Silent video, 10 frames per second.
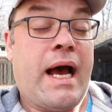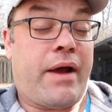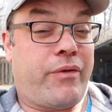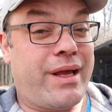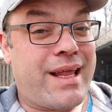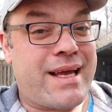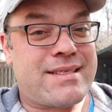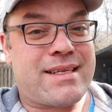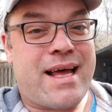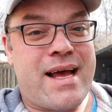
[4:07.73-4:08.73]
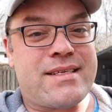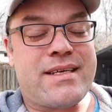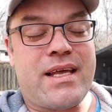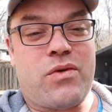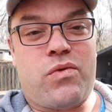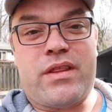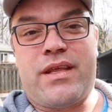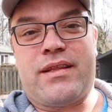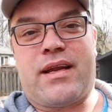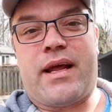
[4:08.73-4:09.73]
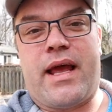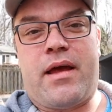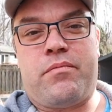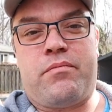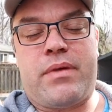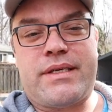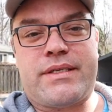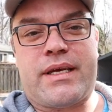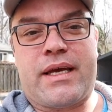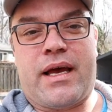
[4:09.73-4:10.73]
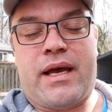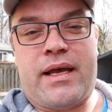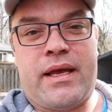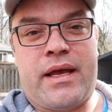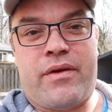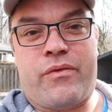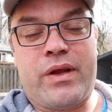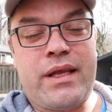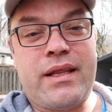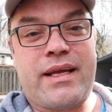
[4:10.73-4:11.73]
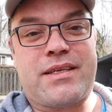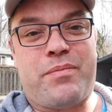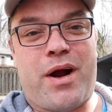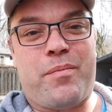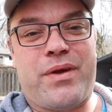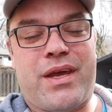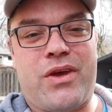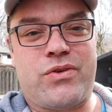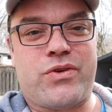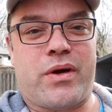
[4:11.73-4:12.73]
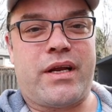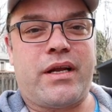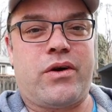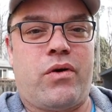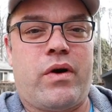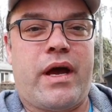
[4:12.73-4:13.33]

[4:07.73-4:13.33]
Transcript: I realized last night the one thing that I am missing, I really like to barbecue, so I'm going to go